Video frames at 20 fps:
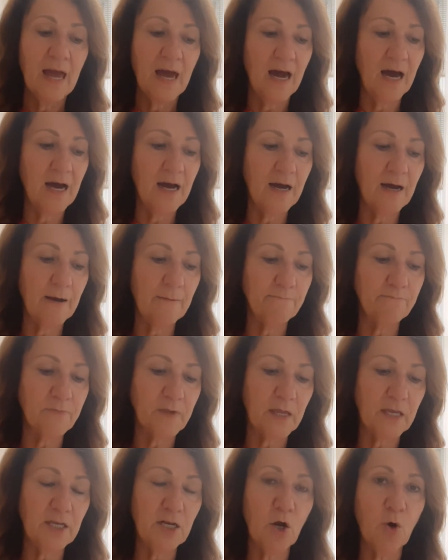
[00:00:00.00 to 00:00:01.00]

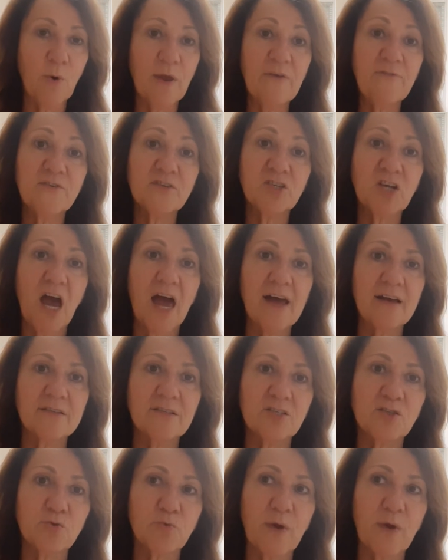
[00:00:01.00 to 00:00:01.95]
If a child is